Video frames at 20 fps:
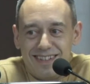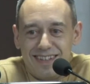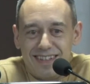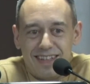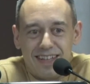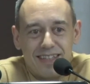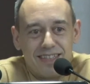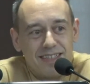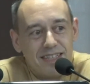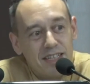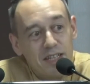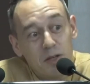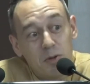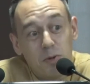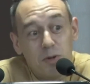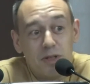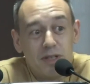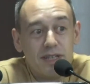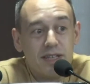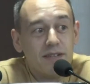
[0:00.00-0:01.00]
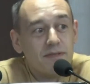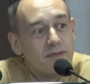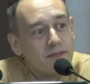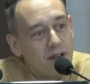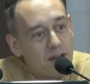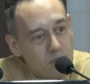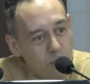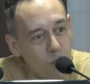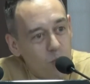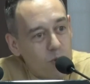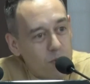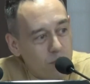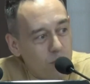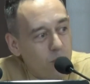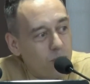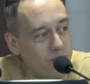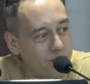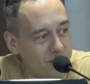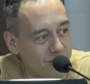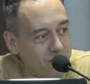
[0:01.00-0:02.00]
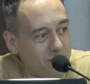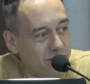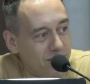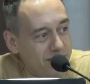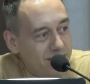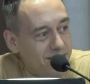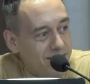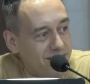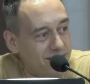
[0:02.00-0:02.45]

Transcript: That's equally, if not more important, right?